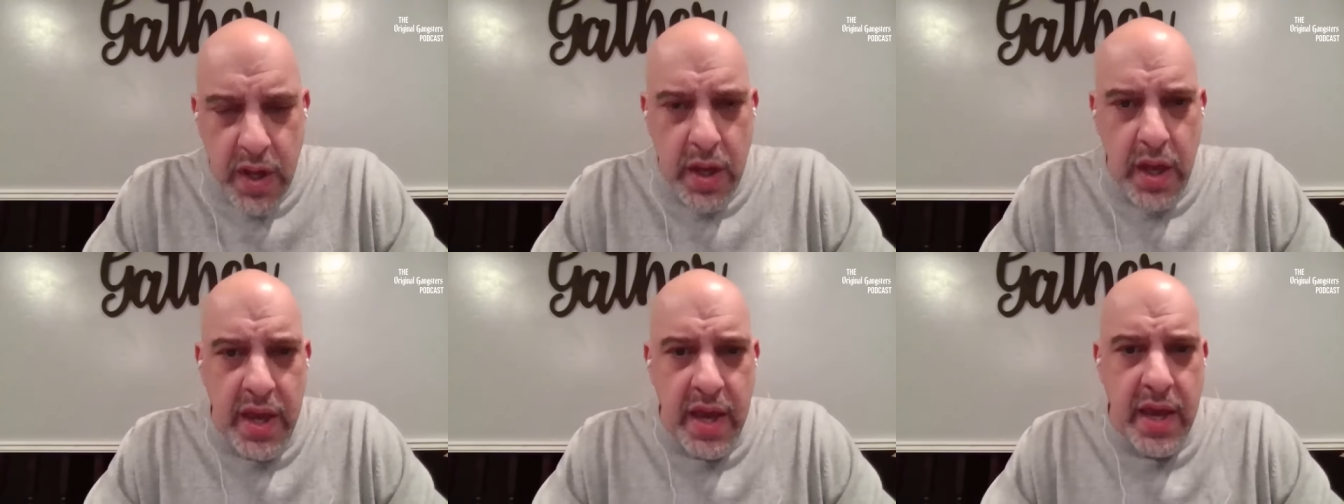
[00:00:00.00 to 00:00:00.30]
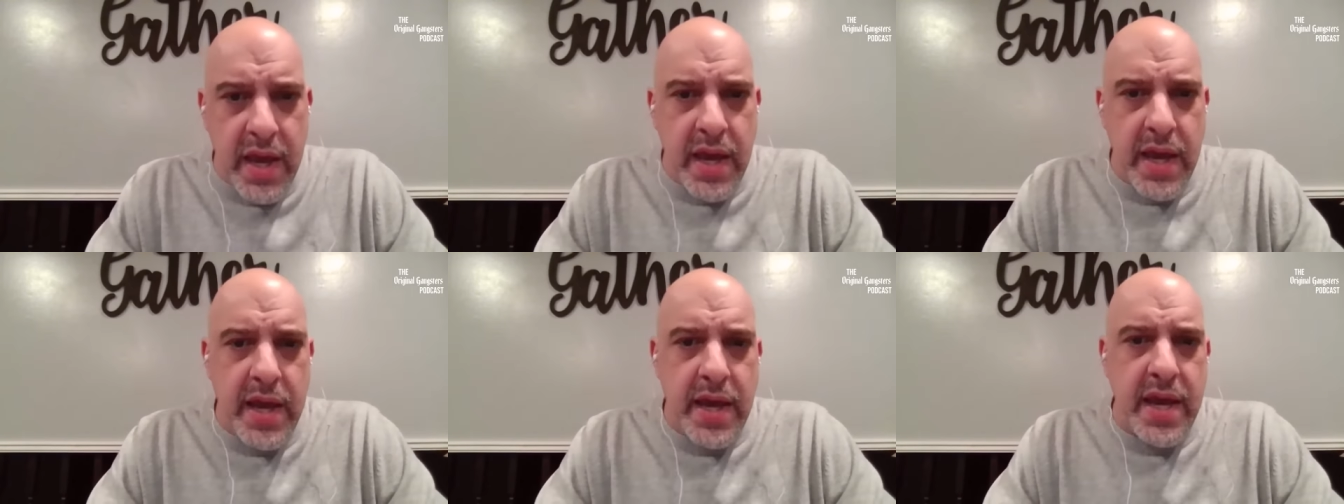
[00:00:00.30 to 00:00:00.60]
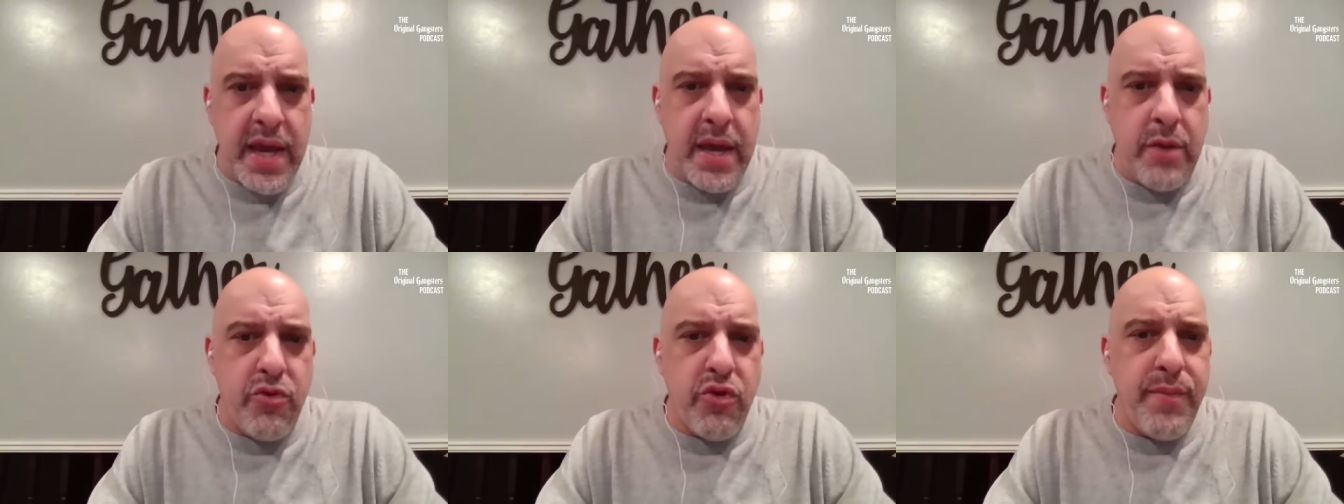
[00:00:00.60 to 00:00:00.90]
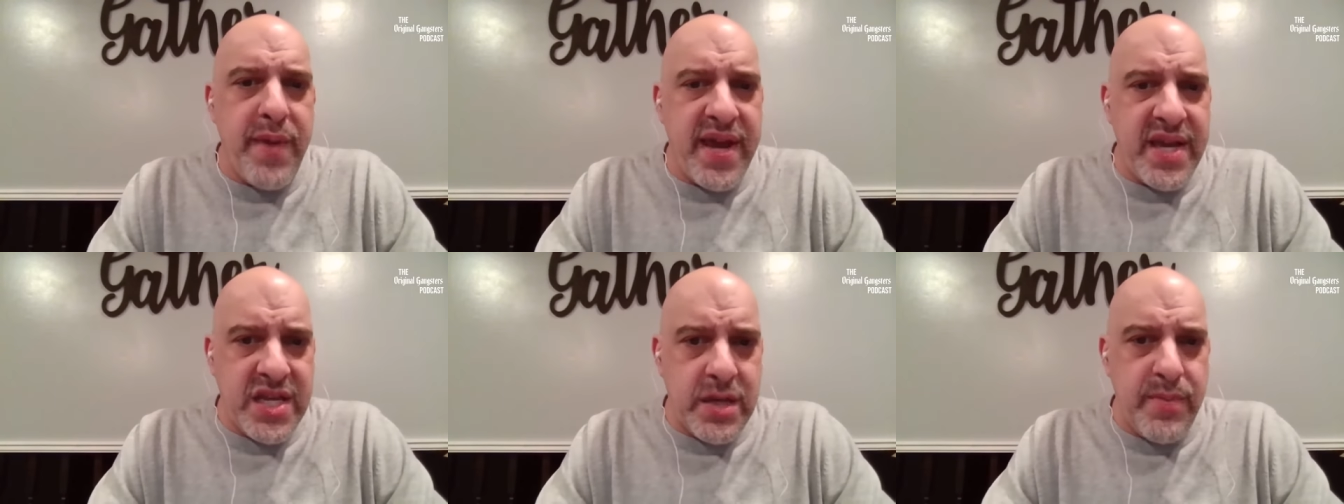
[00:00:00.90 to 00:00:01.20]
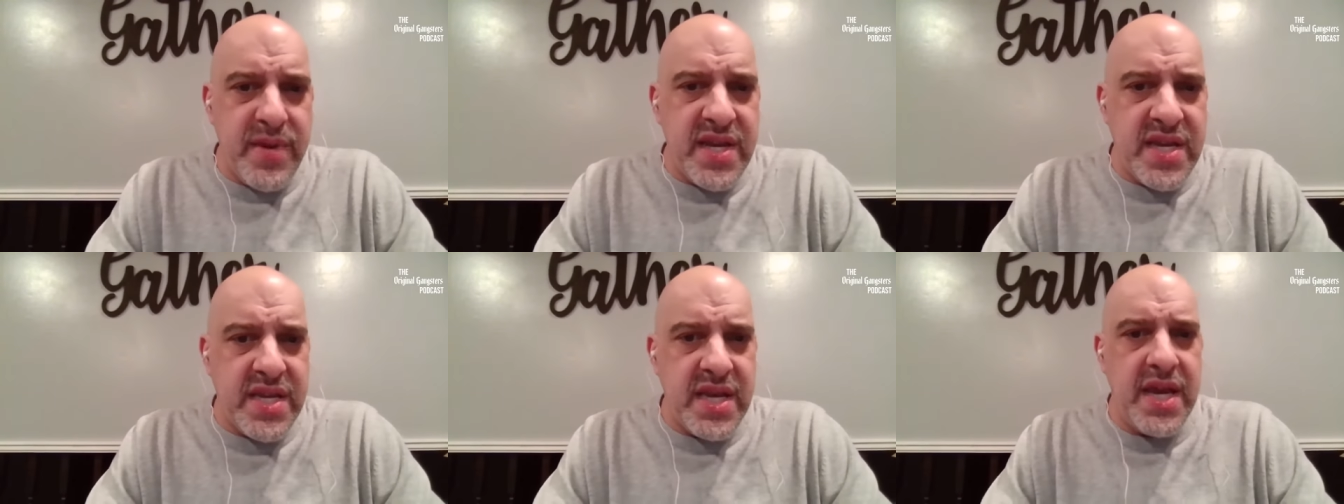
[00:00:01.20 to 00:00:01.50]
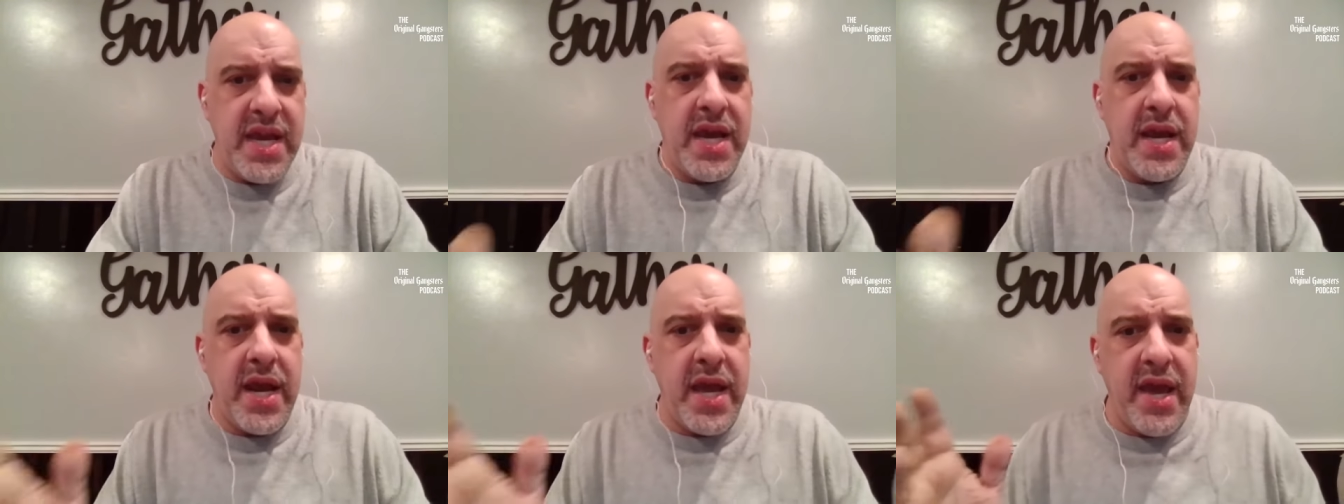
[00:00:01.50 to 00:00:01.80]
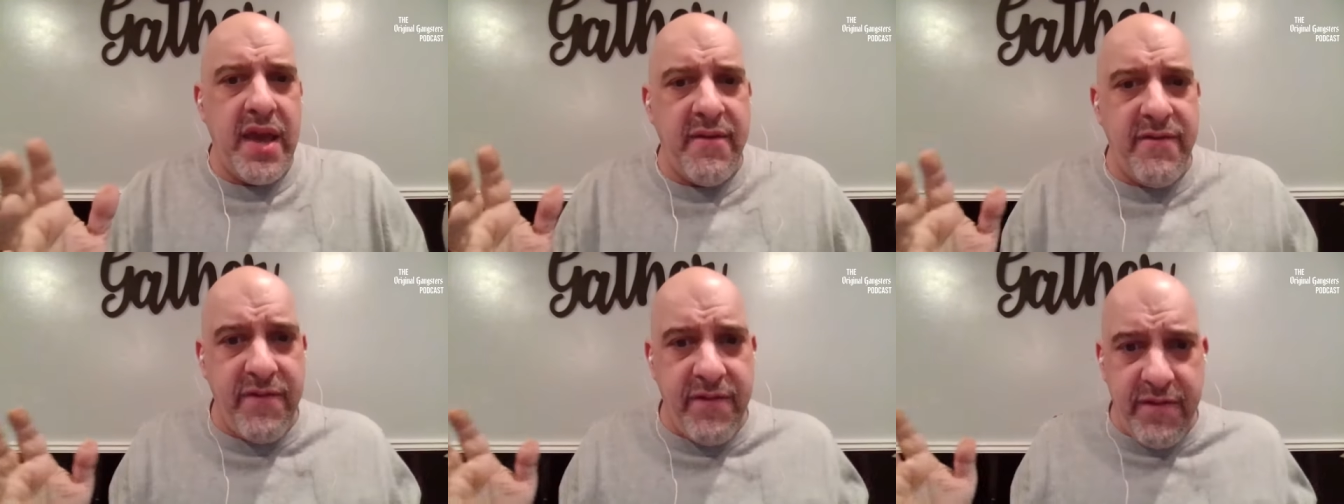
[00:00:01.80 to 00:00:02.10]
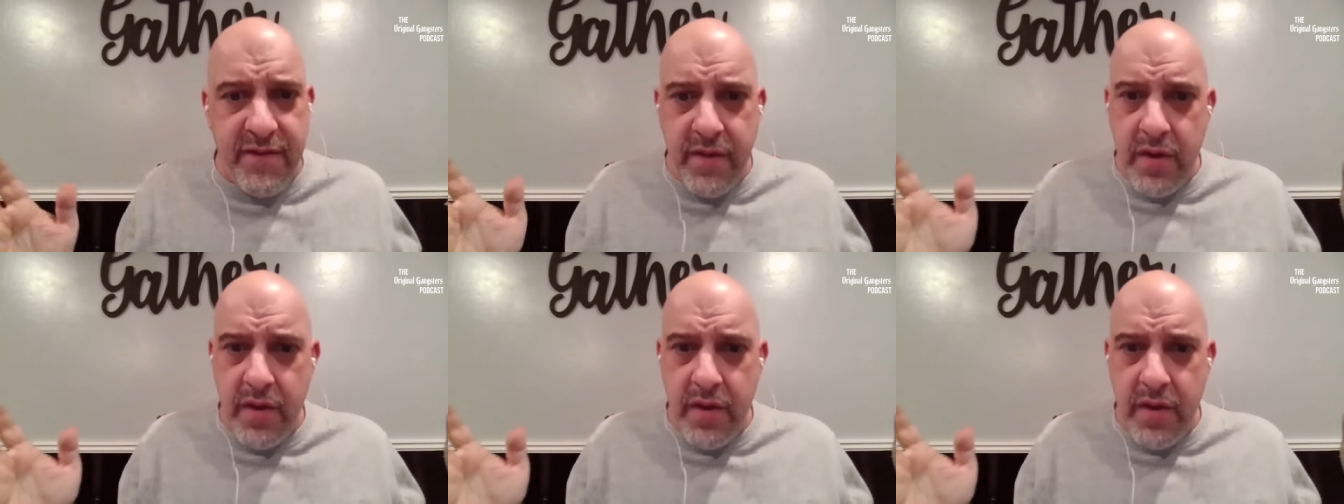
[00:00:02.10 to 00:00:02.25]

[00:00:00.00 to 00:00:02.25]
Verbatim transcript: it, it remains to be seen if